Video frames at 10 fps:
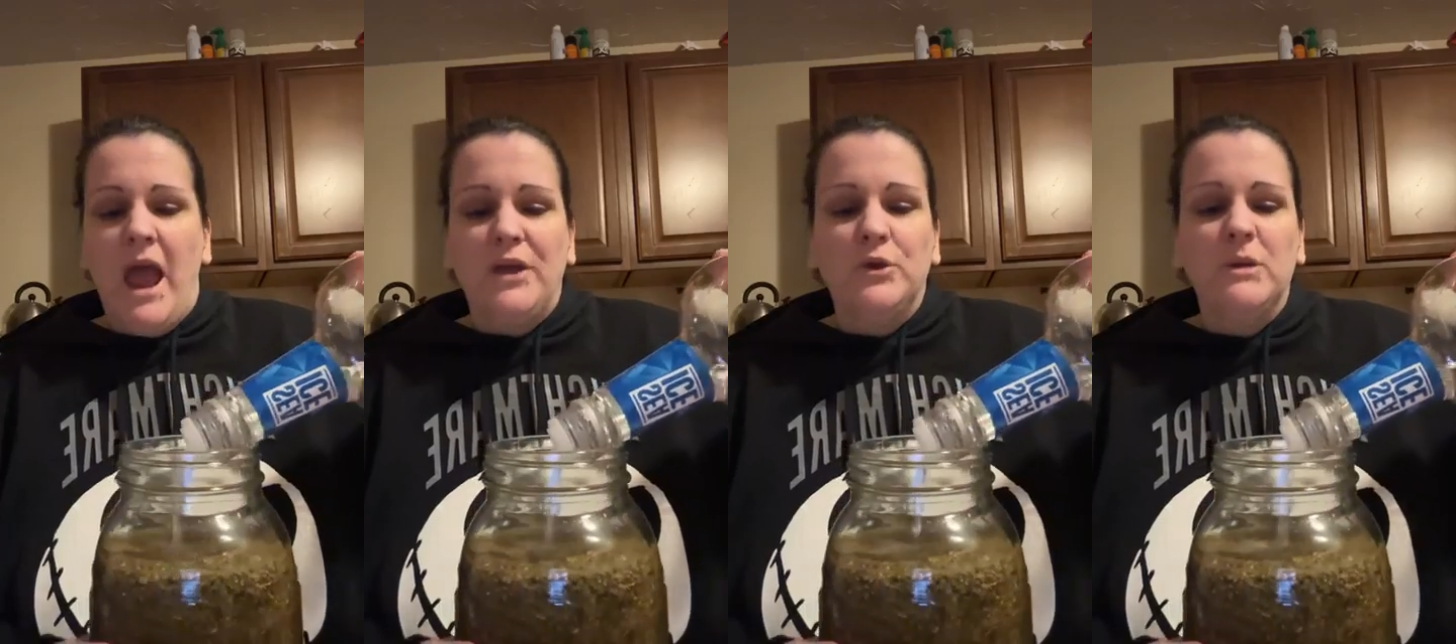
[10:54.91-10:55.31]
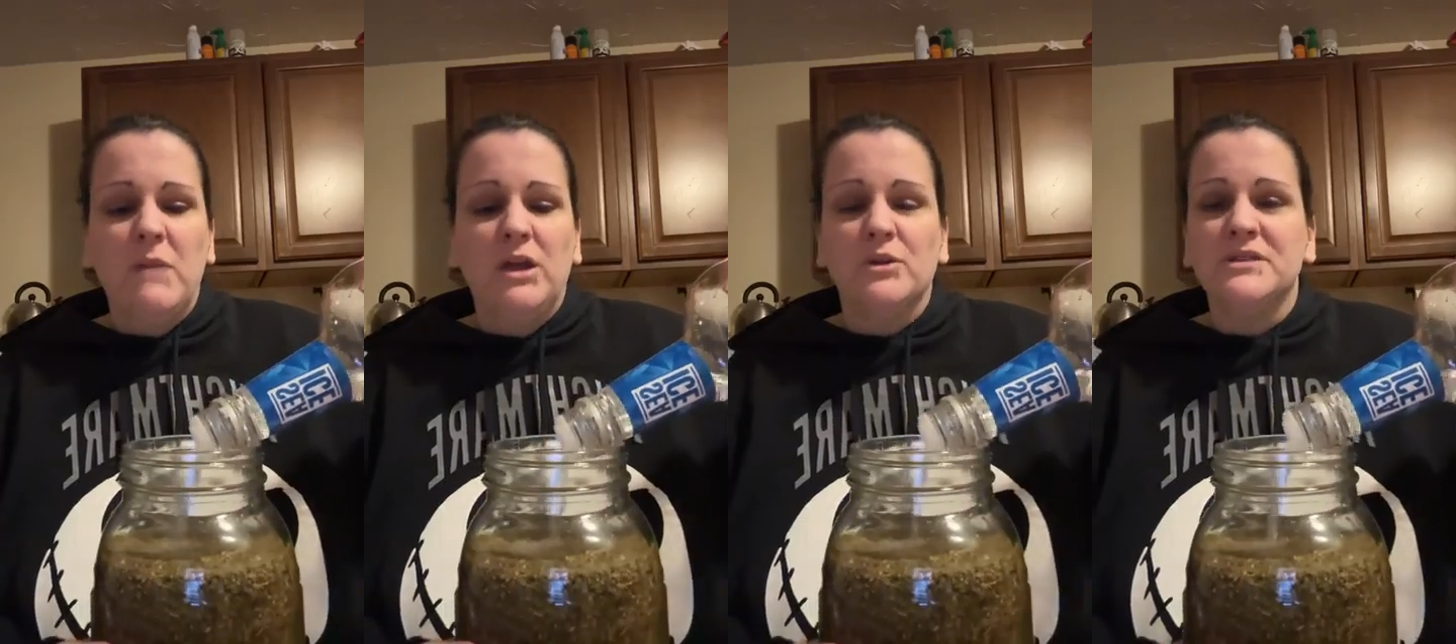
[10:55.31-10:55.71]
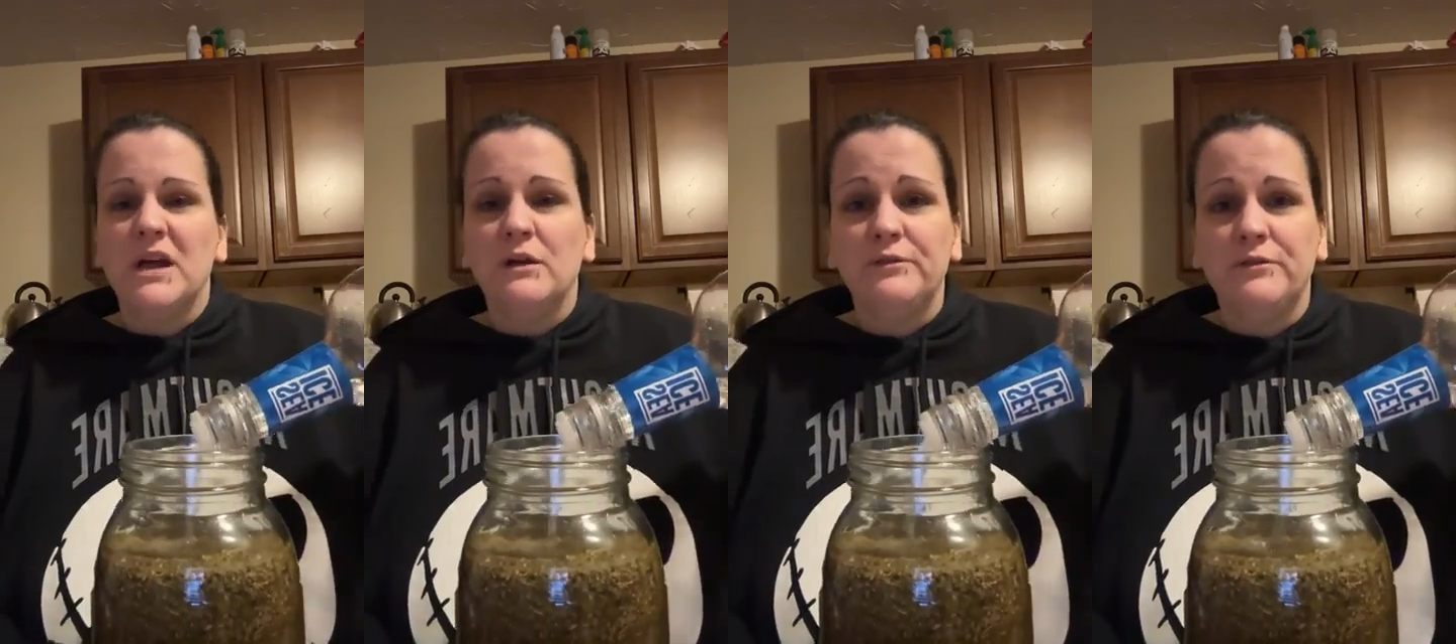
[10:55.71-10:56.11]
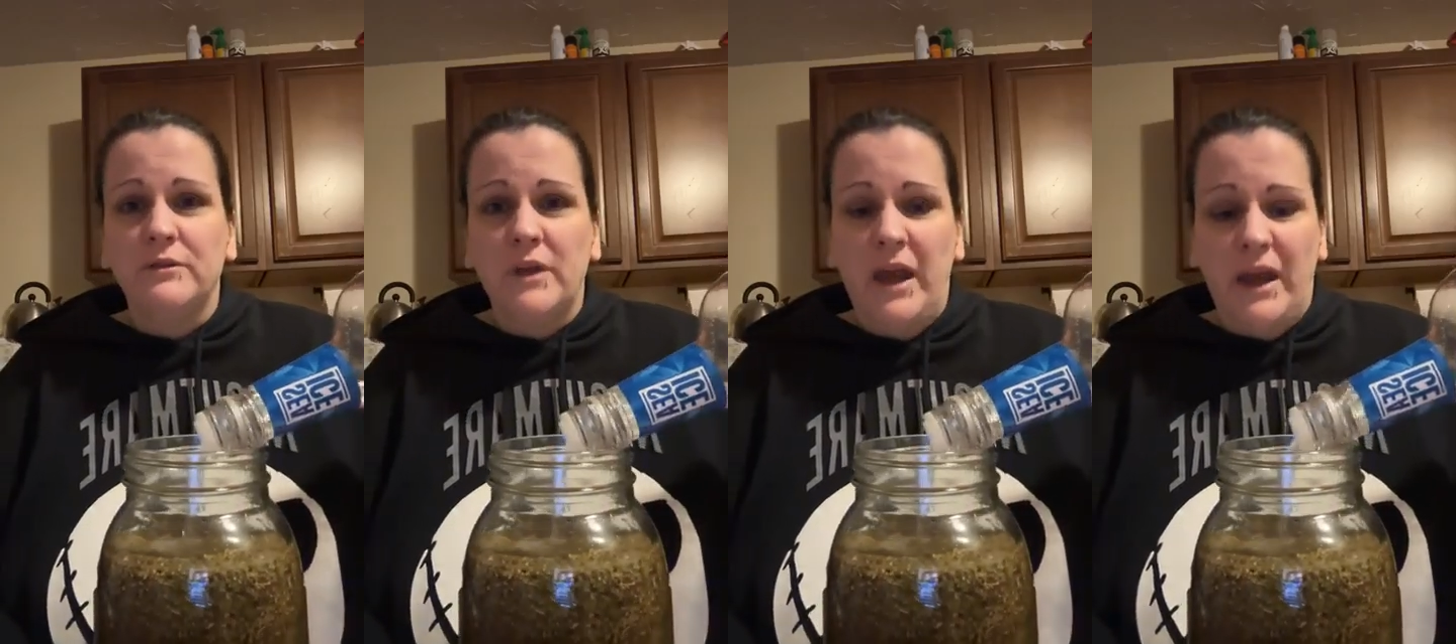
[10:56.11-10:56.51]
And you can make yourself
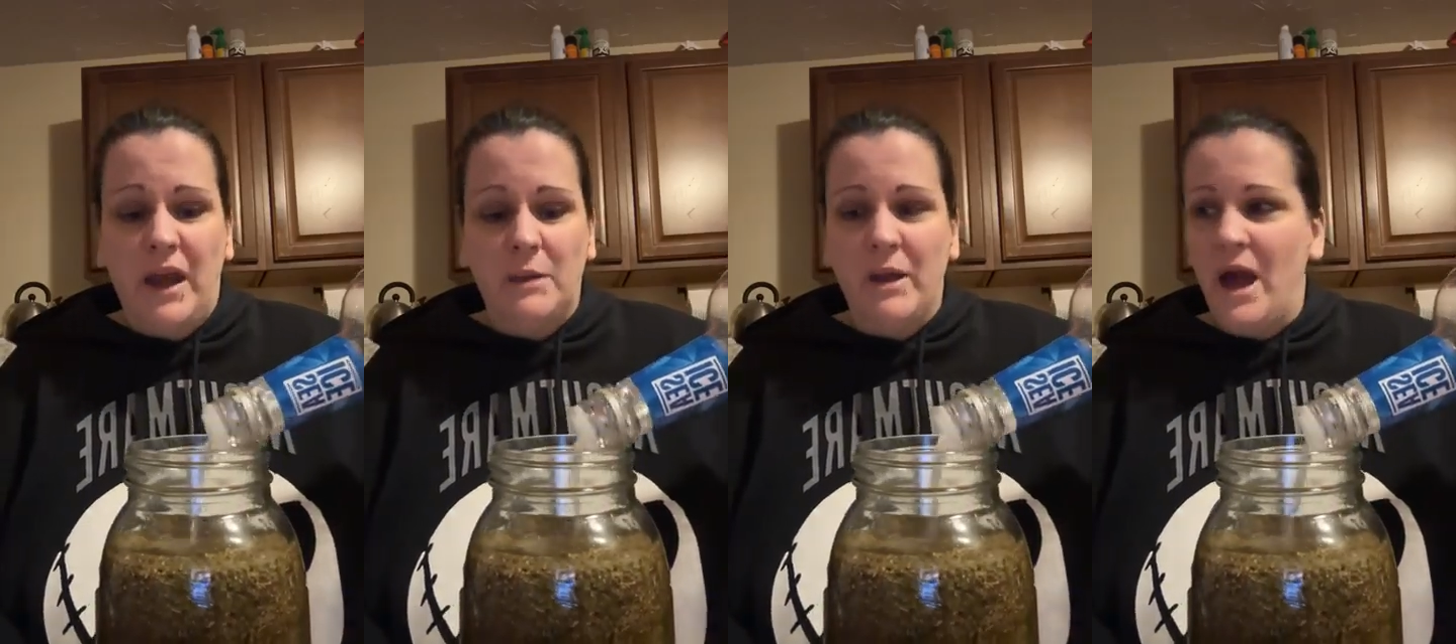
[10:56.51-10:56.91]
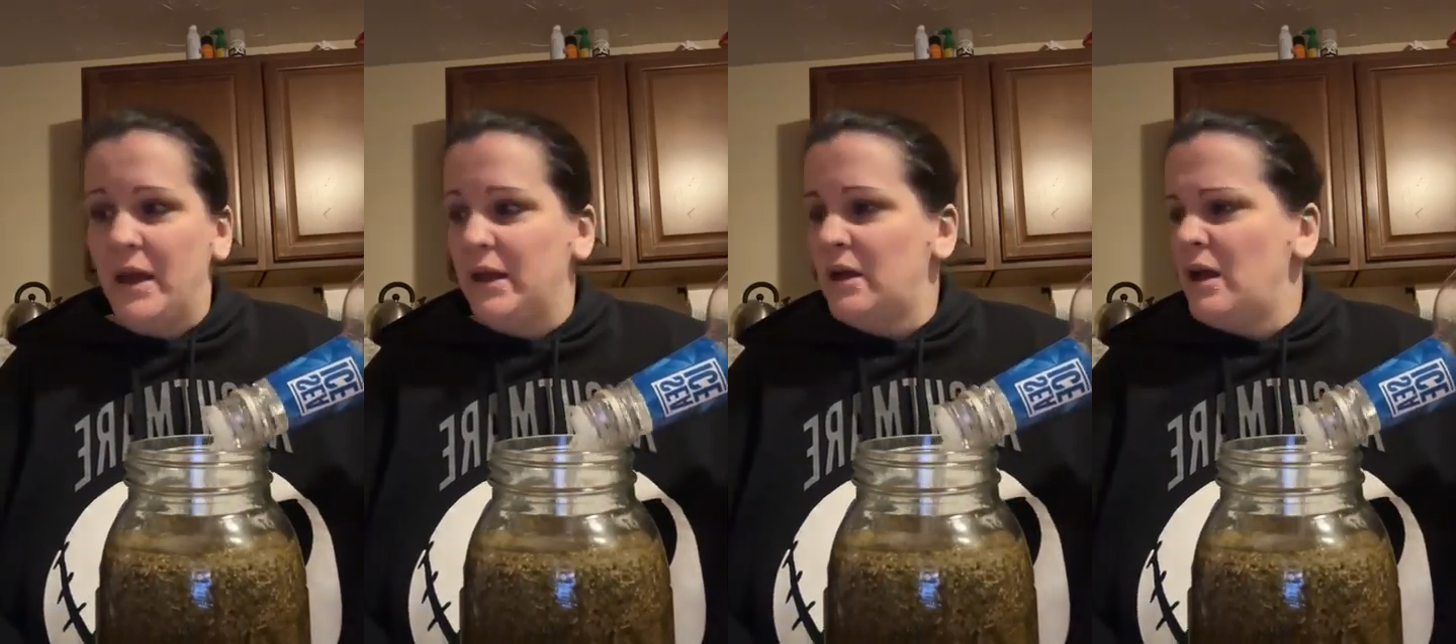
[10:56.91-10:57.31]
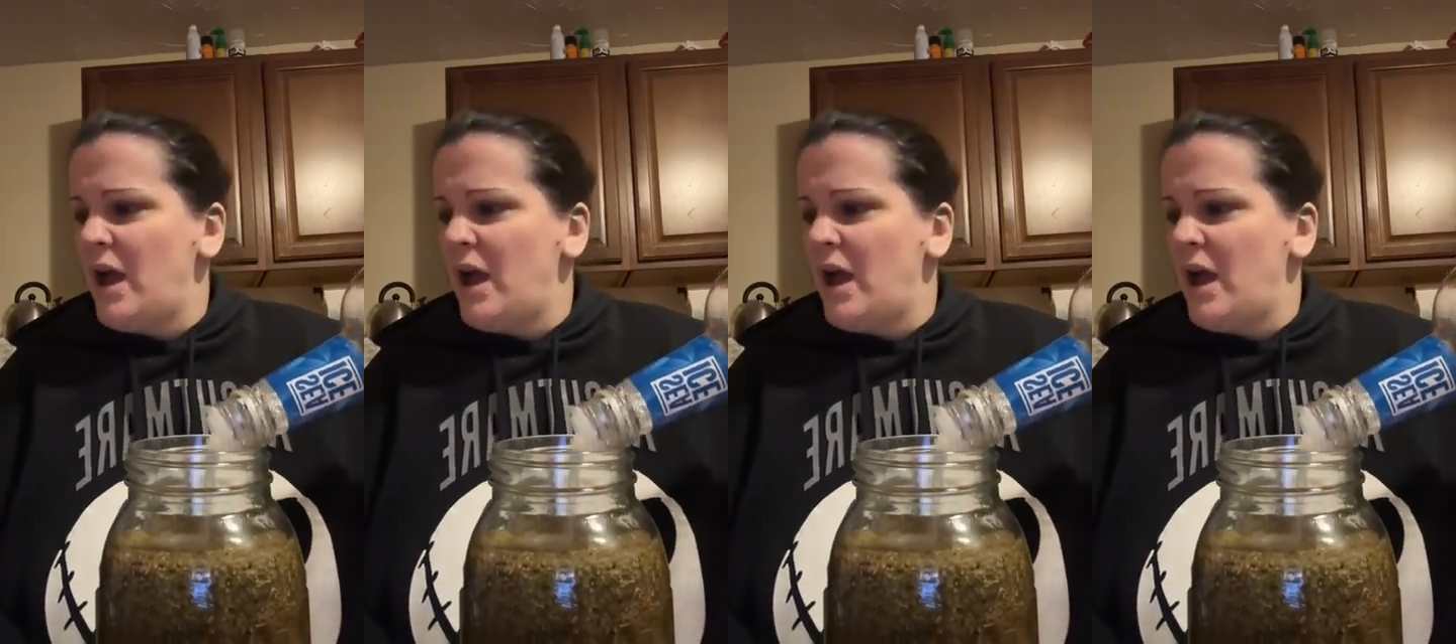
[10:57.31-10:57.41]
an antibiotic.